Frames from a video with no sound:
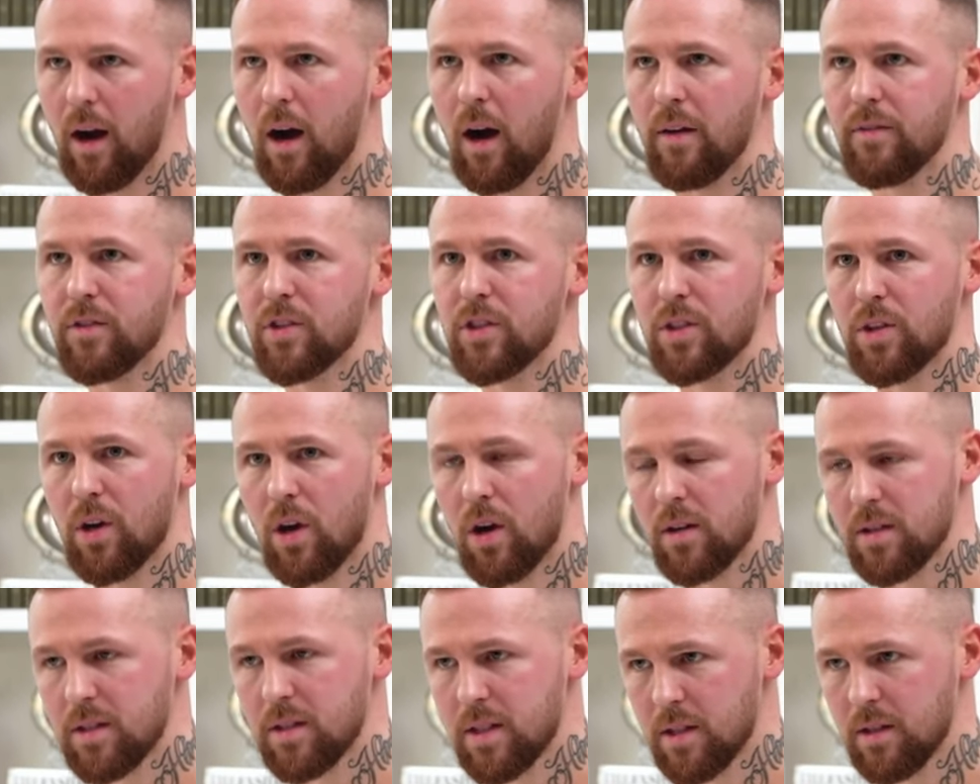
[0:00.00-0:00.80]
I've
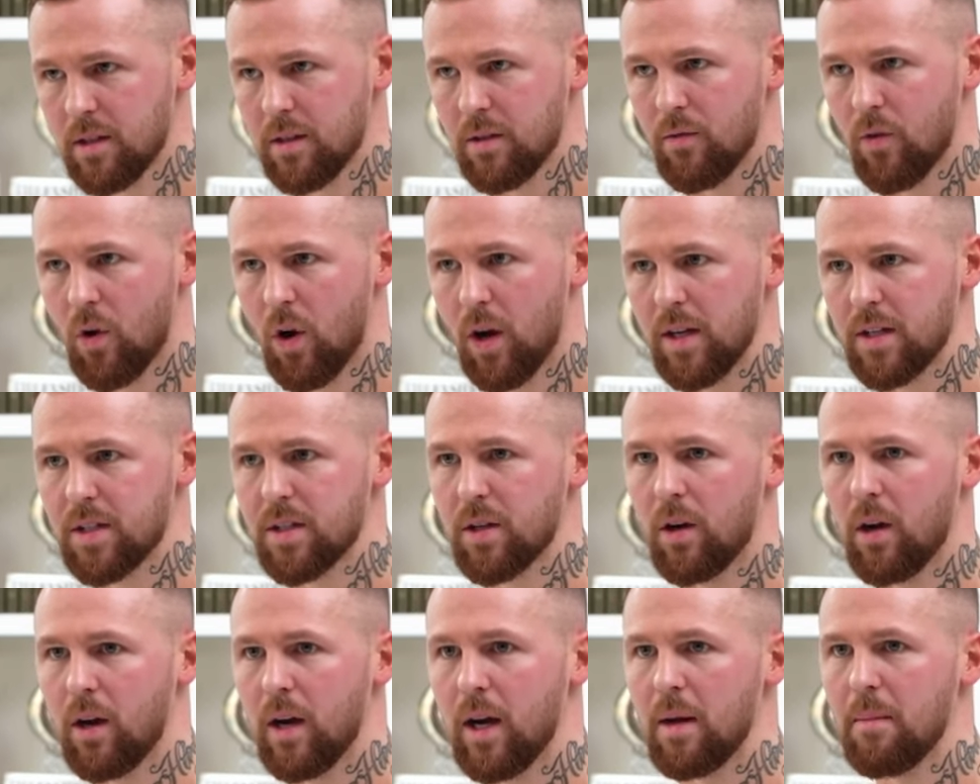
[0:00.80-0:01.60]
started at the right
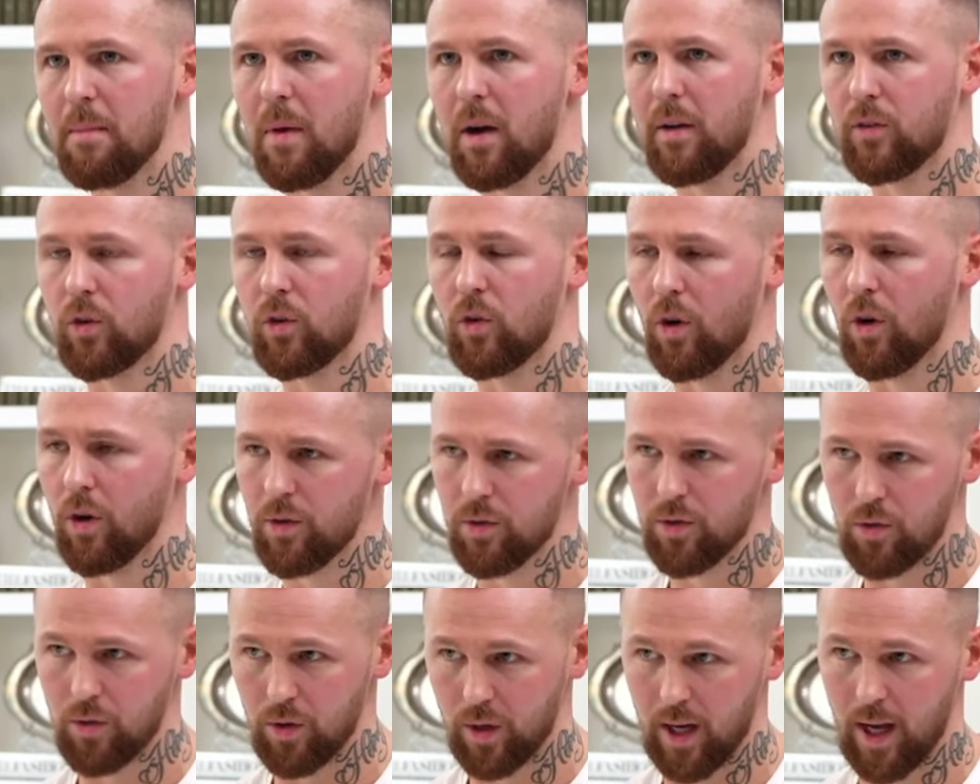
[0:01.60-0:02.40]
time. I've grown
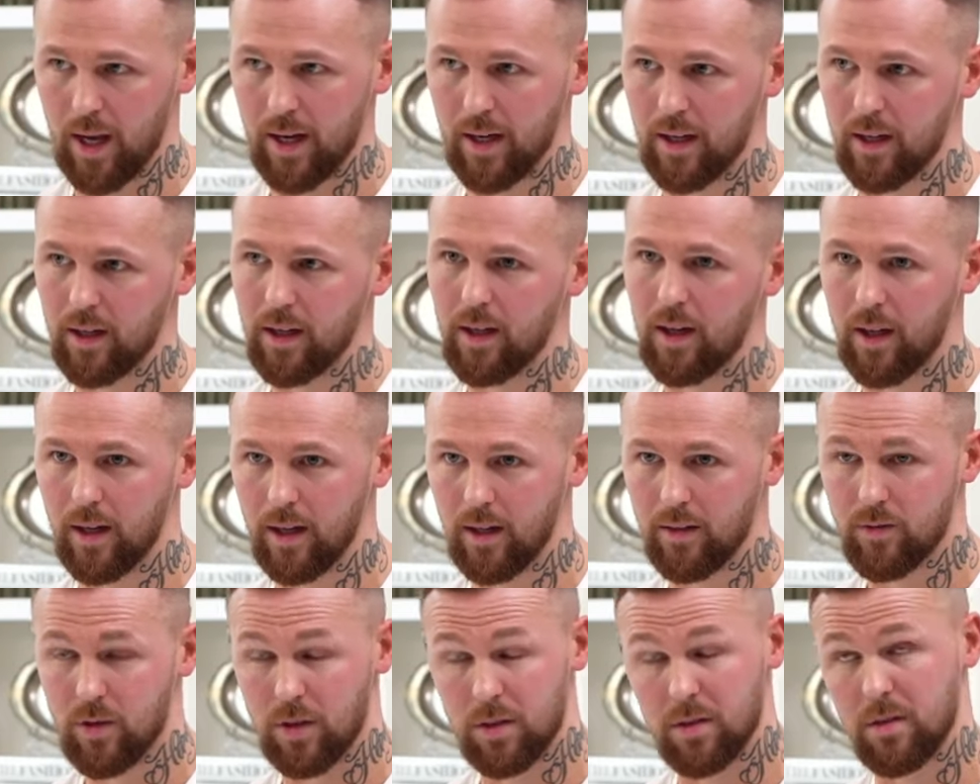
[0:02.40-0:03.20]
organically.
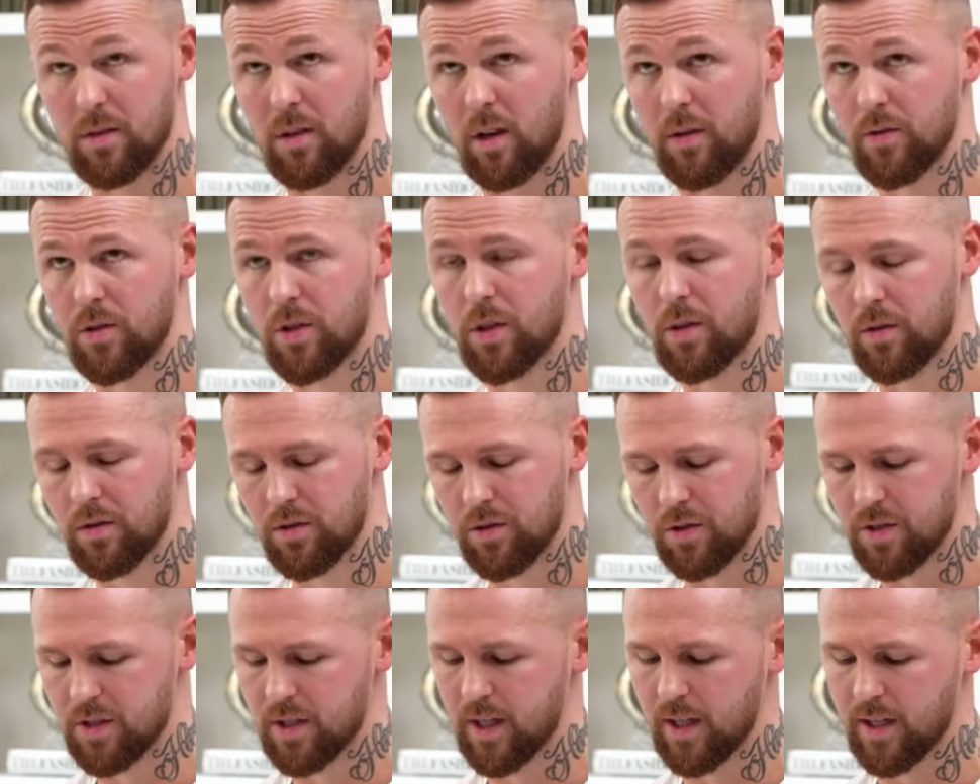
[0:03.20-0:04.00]
I've done over
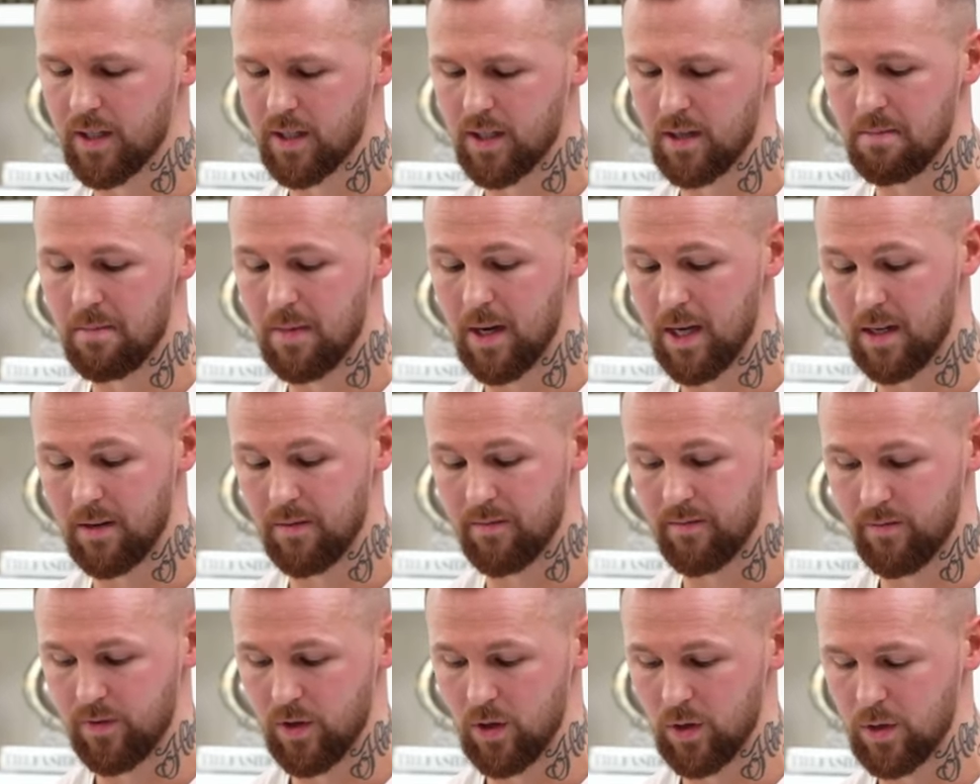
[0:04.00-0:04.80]
260
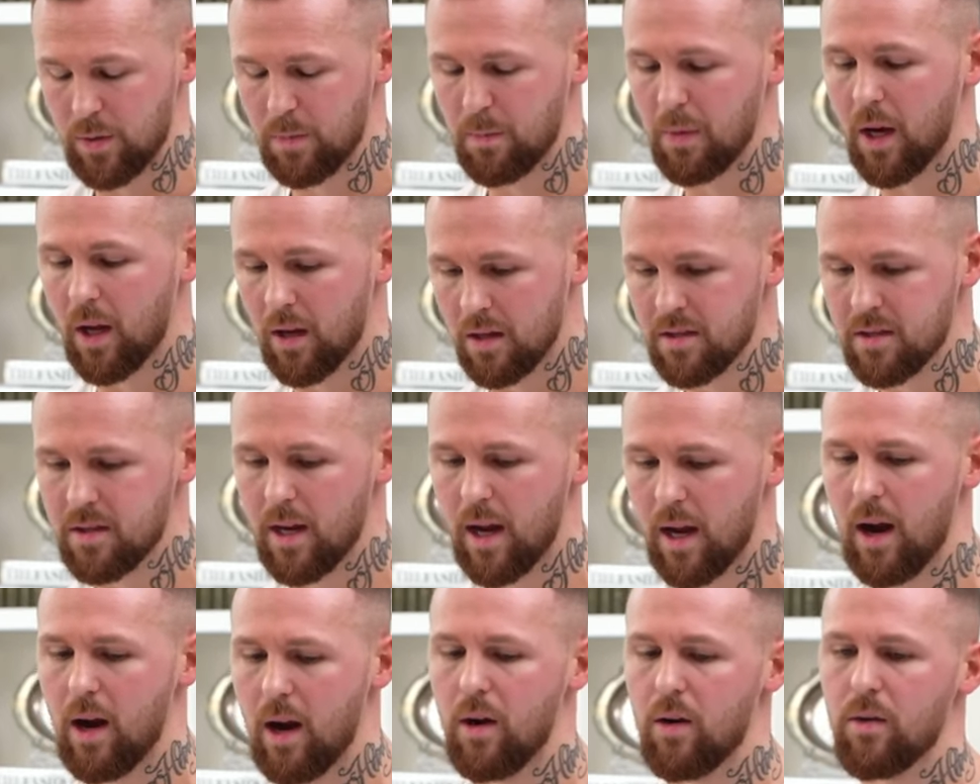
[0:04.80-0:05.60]
million views plus
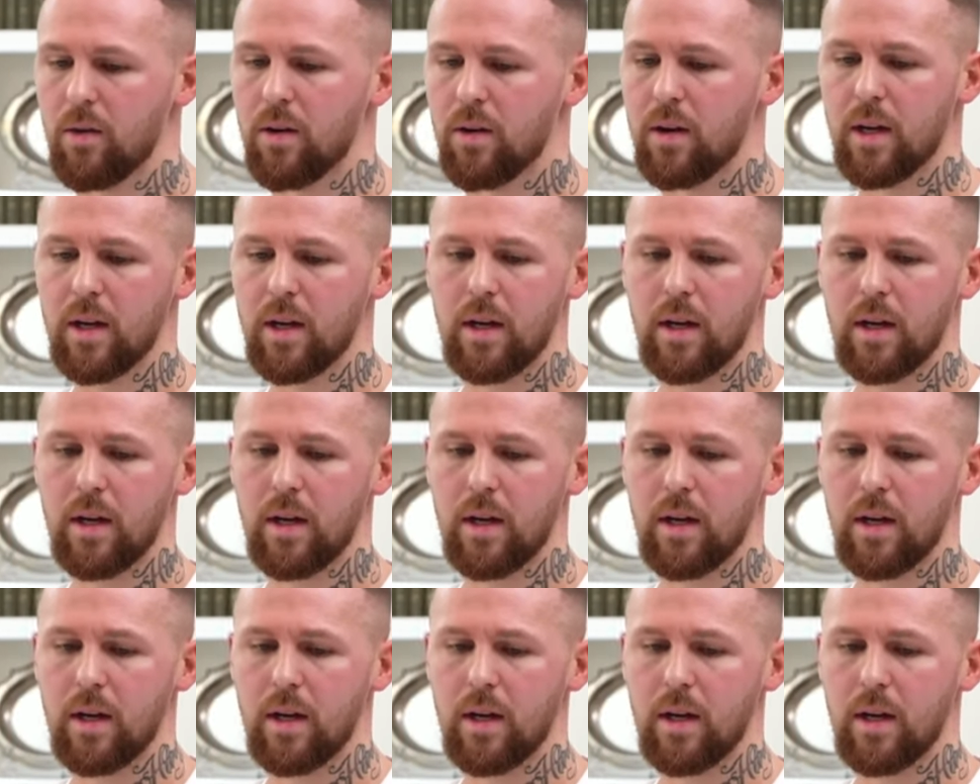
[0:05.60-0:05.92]
now.